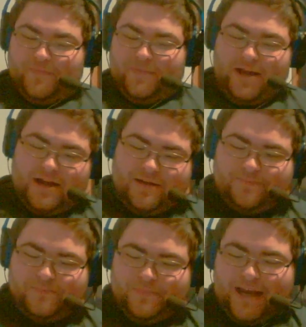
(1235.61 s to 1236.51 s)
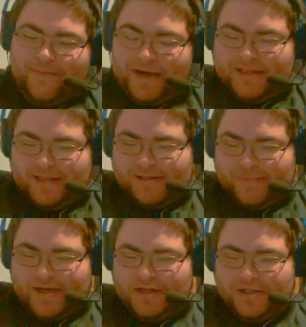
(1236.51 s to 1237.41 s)
But yeah, back to this
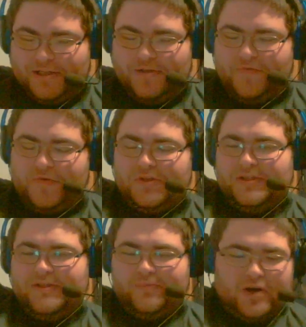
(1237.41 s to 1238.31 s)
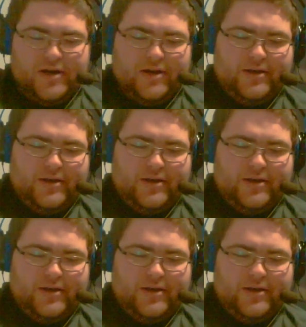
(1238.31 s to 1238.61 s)
match: Lesnar versus Bryan.